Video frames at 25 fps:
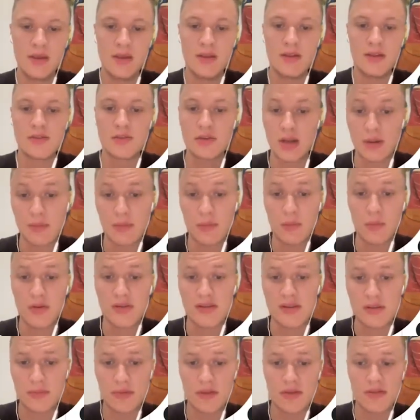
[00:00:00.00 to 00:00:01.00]
So come up with
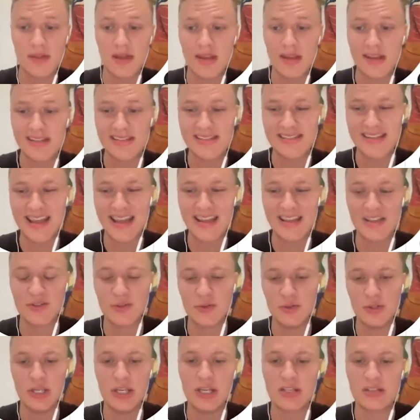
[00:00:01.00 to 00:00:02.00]
something that is as
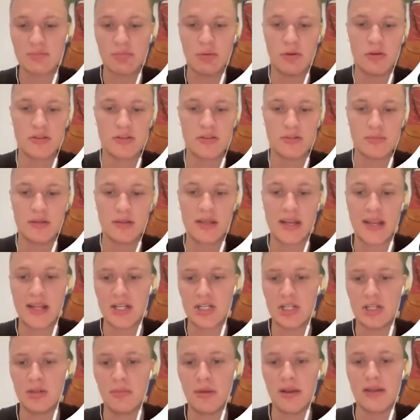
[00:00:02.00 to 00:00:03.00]
unique as possible and
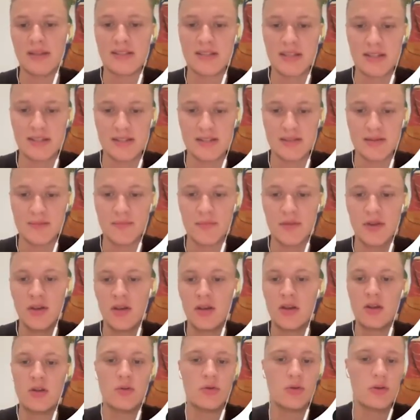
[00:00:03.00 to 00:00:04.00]
actually makes sense.
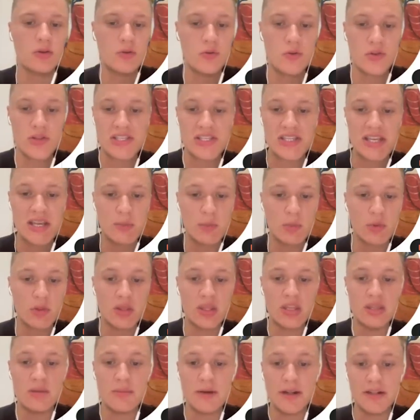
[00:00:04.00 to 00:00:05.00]
You can do the same with
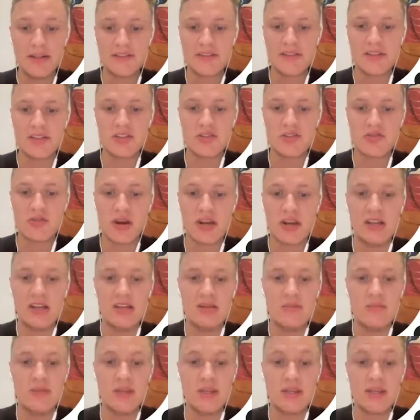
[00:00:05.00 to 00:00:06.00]
emails and try an
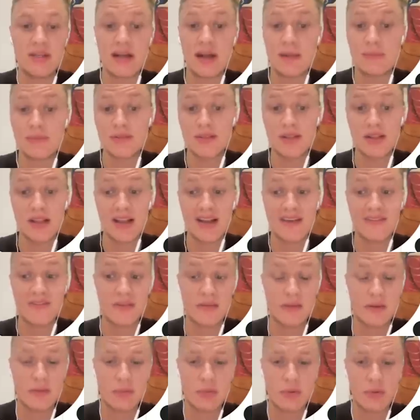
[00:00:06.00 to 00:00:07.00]
immediate upsell after
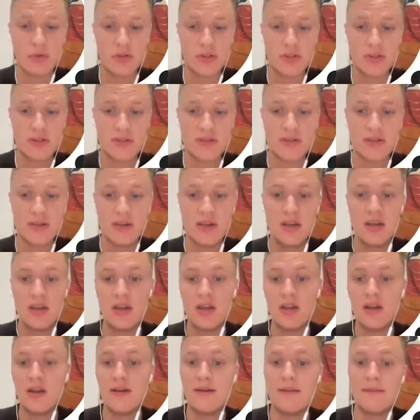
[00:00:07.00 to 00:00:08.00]
their purchase.
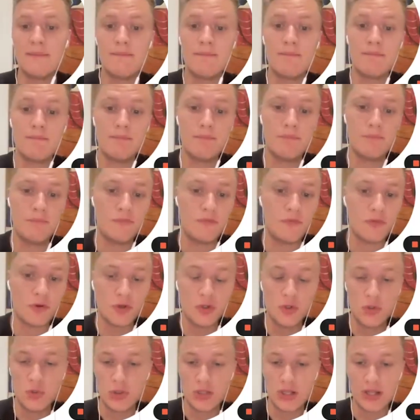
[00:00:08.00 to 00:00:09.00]
For
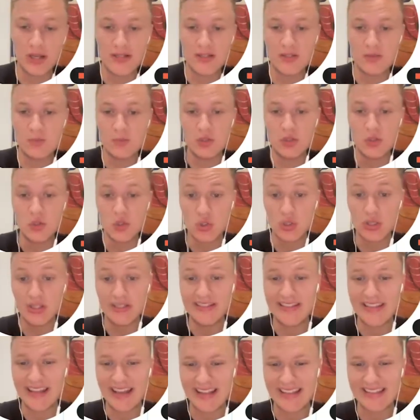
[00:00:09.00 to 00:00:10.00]
new clients, we usually
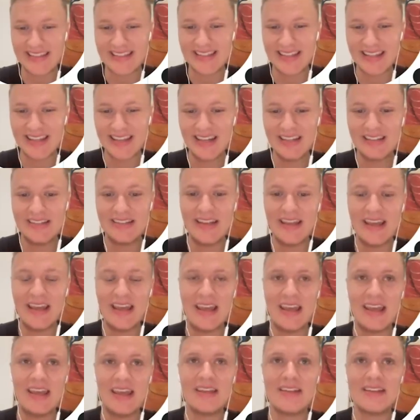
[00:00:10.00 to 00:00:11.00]
test that,
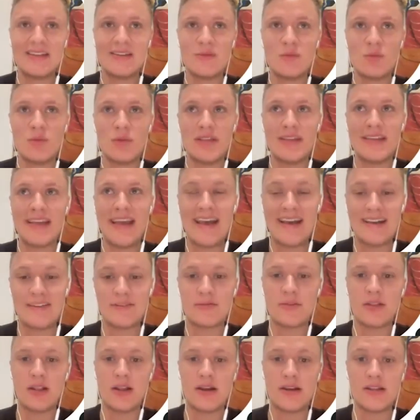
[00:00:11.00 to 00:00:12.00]
and we have
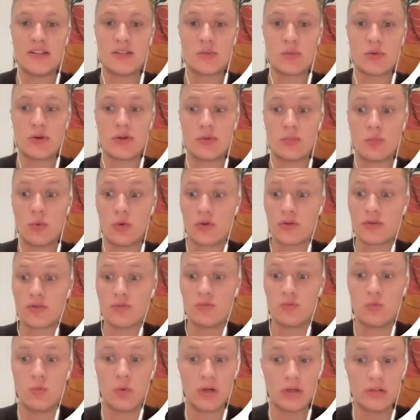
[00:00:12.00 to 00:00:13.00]
clients where it works
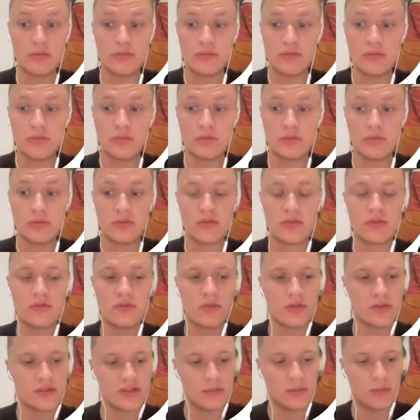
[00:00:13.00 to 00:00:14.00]
wonderful. So for
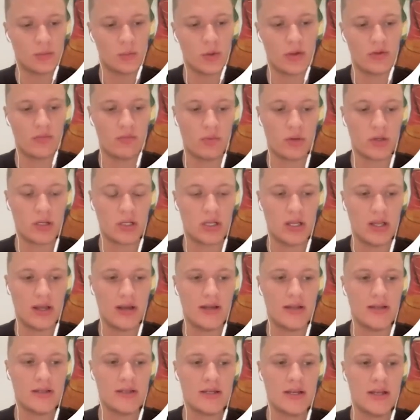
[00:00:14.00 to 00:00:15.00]
example, we have one
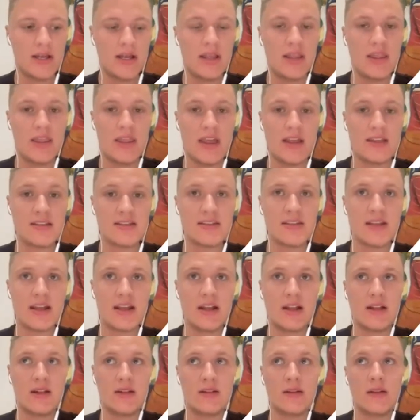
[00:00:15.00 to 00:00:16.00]
client, they
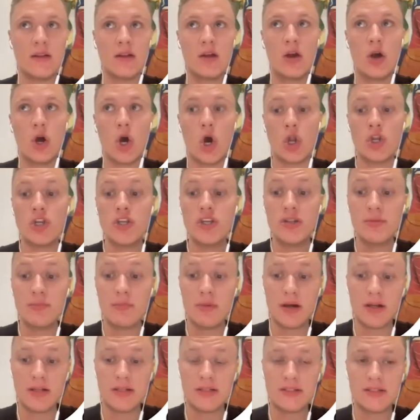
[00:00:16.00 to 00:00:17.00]
sell on
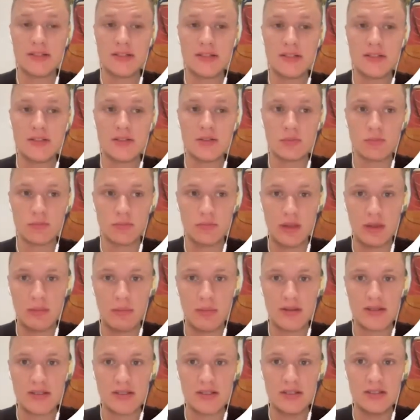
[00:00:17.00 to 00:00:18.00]
demand. So they
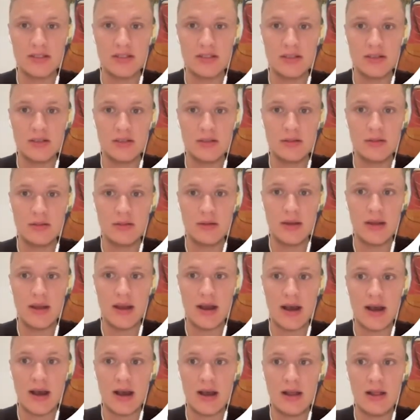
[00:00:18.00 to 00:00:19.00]
basically
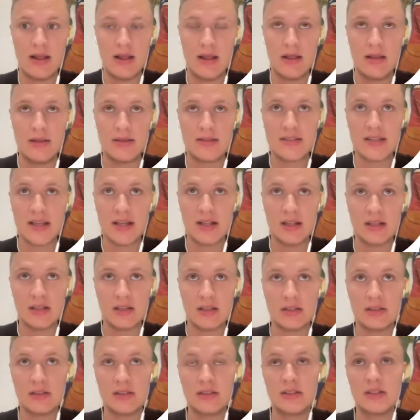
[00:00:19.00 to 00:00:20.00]

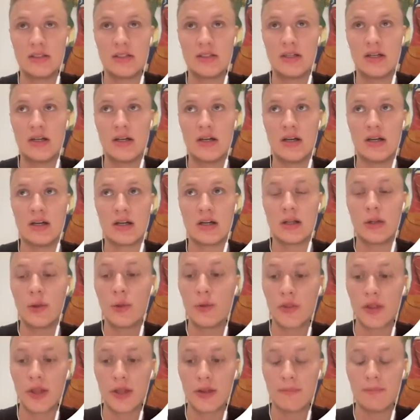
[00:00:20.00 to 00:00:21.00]
sell
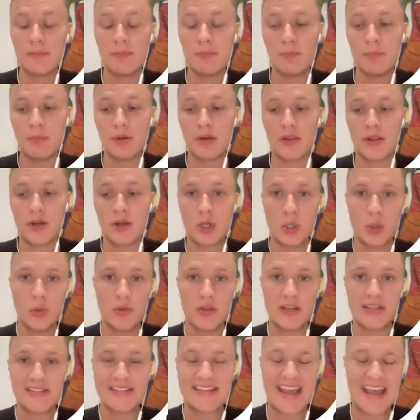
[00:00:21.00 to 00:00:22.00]
clothing, but the
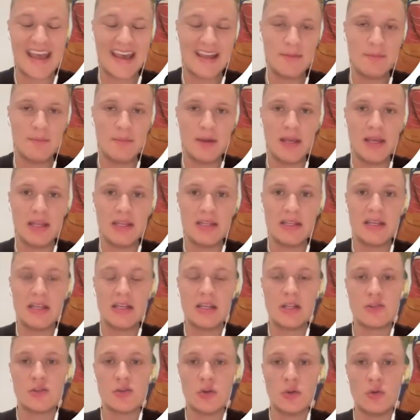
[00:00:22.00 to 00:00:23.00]
clothing is handmade and
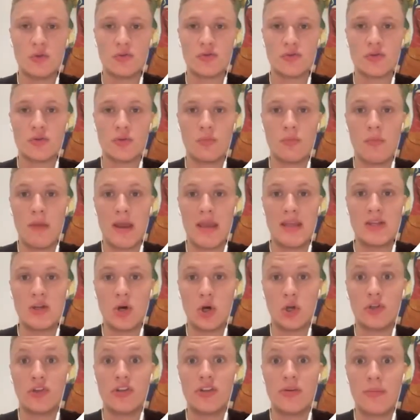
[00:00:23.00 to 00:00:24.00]
it's also made
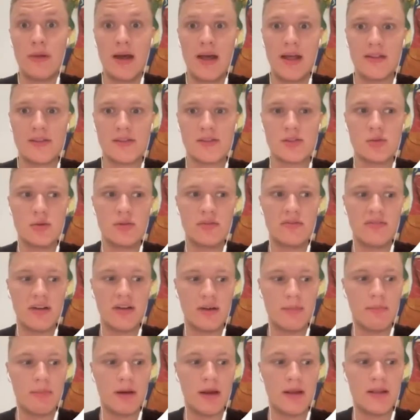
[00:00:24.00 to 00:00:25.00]
on demand. So if I
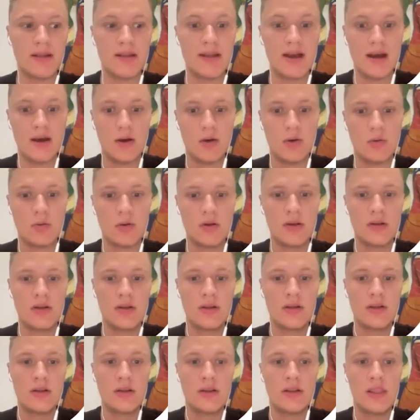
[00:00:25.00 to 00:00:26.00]
buy now,
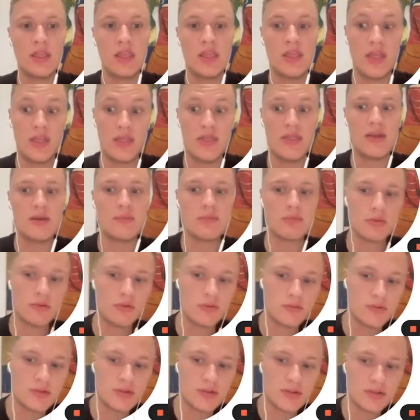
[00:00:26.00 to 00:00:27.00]
then they
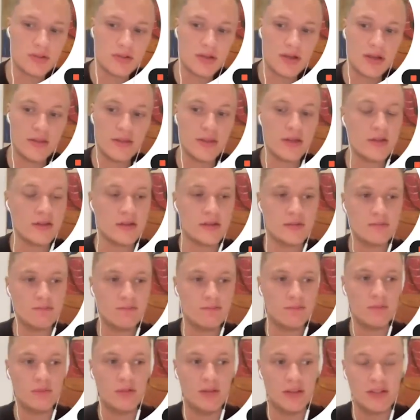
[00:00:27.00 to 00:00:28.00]
produce it. And they
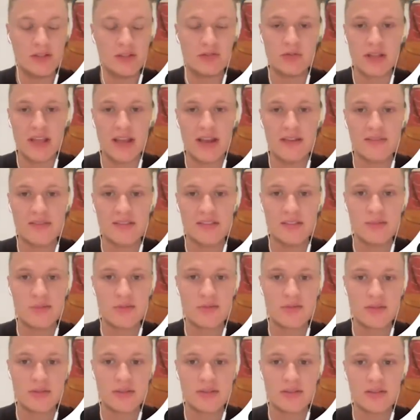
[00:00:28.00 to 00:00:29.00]
literally have
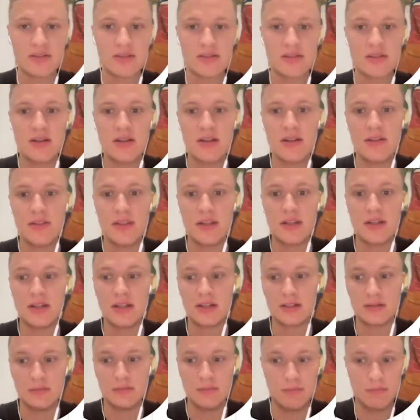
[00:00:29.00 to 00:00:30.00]
seamstresses that
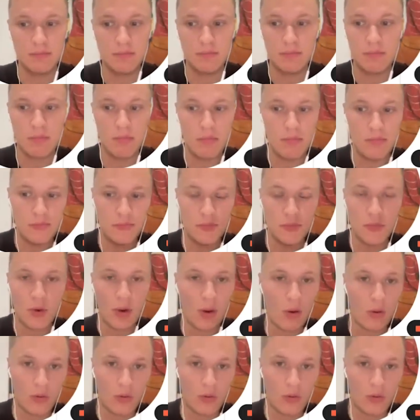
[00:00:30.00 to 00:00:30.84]
like do